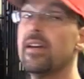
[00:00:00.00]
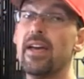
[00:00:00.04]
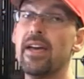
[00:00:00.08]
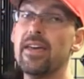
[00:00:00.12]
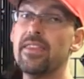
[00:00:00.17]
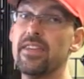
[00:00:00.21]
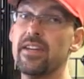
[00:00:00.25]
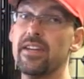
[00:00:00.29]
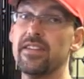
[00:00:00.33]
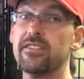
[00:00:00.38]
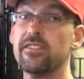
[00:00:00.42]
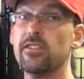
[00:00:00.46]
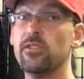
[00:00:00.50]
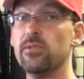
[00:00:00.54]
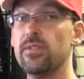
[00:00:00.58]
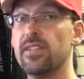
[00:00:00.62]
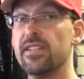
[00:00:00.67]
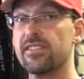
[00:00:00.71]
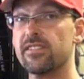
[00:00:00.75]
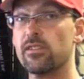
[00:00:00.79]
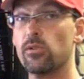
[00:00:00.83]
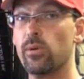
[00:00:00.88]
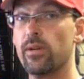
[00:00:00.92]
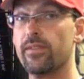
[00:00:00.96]
and then a
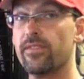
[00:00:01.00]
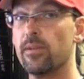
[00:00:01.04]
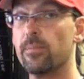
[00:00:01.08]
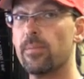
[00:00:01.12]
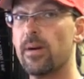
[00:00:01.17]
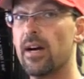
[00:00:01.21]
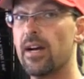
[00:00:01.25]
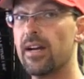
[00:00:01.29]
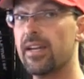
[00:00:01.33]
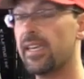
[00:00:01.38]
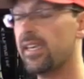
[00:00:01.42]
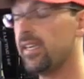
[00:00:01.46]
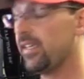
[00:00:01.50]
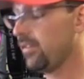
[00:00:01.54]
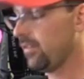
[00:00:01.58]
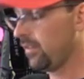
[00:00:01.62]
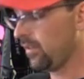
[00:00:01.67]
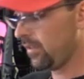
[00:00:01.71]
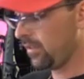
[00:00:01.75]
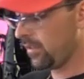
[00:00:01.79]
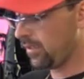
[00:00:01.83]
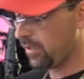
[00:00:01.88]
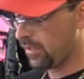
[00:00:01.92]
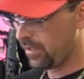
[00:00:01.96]
2-disc quiver pocket.
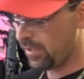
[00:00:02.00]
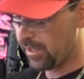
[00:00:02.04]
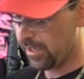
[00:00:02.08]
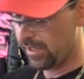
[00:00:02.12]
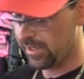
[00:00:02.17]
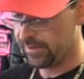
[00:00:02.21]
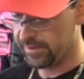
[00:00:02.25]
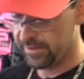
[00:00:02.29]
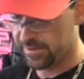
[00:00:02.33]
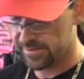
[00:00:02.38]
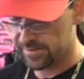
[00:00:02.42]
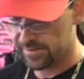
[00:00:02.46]
In the